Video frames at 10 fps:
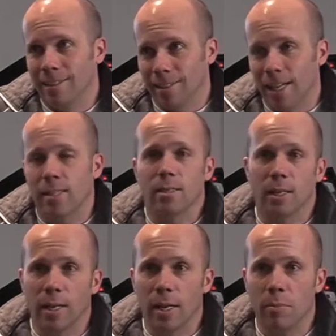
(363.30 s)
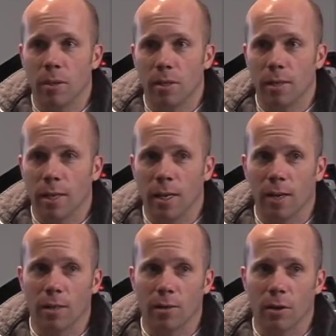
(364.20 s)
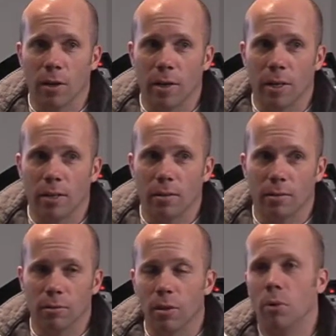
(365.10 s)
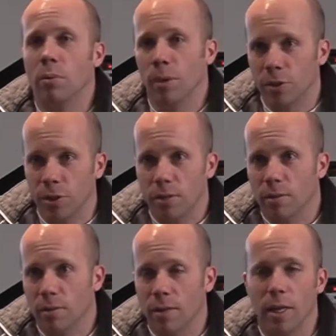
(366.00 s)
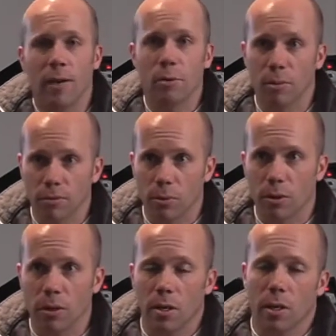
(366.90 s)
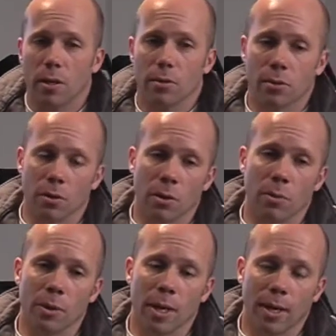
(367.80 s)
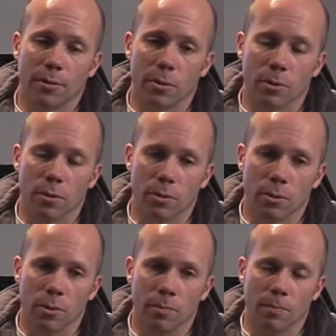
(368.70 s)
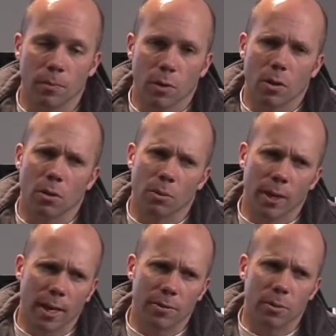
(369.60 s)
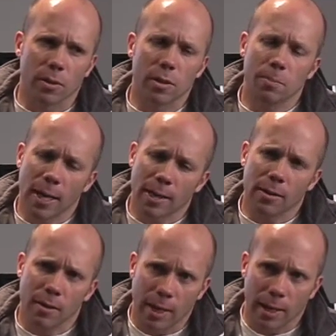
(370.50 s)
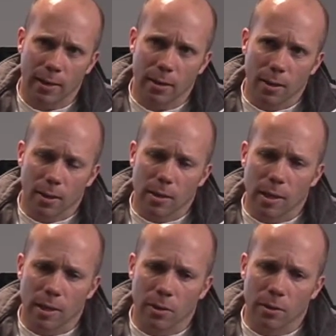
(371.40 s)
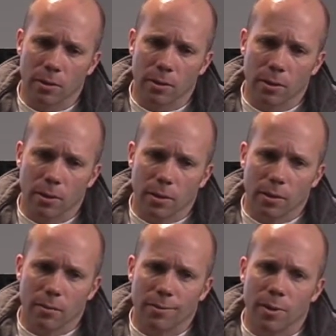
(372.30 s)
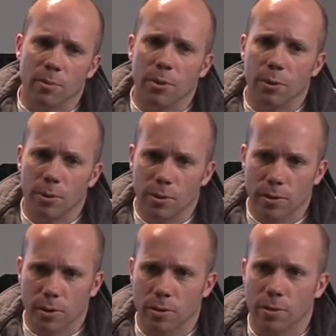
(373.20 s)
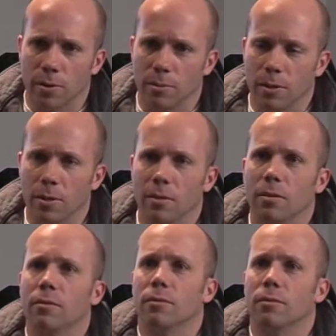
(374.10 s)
less time and on a lower budget than ever before. So we have to assume, or we have to expect, that our computers are going to be